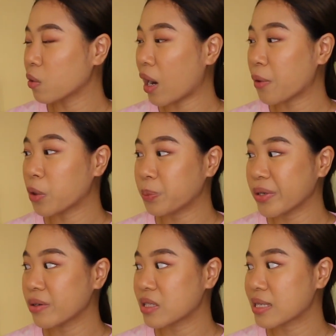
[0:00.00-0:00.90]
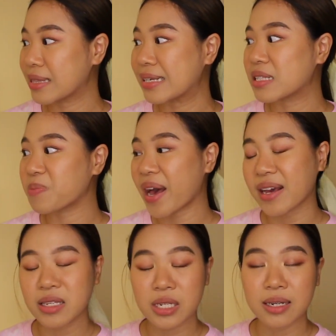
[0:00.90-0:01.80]
I won't be using these
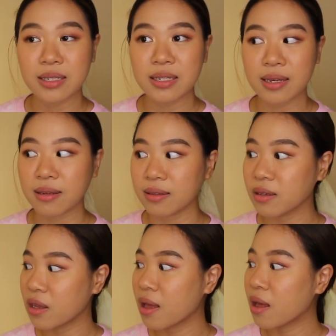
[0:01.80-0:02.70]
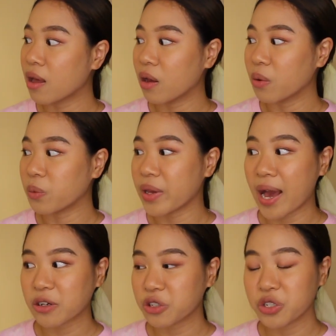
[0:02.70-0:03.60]
bags until we
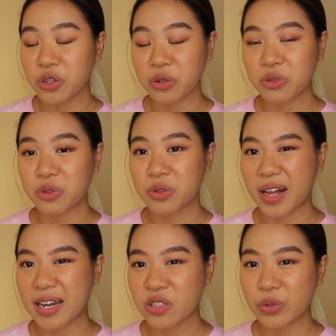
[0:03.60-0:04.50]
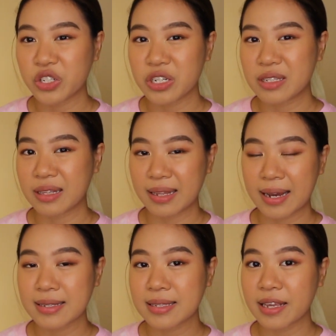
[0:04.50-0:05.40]
actually go to class, which is the
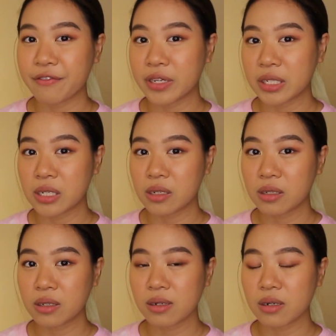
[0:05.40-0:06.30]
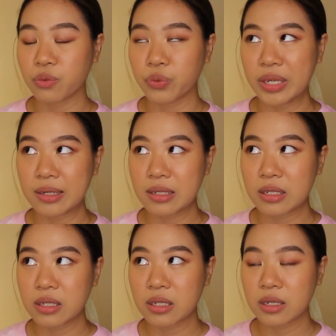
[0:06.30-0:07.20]
last 7
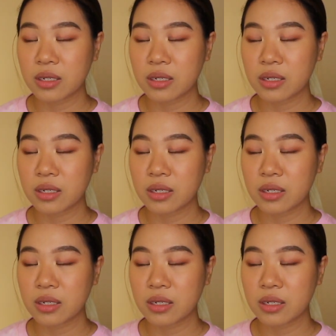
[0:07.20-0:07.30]
weeks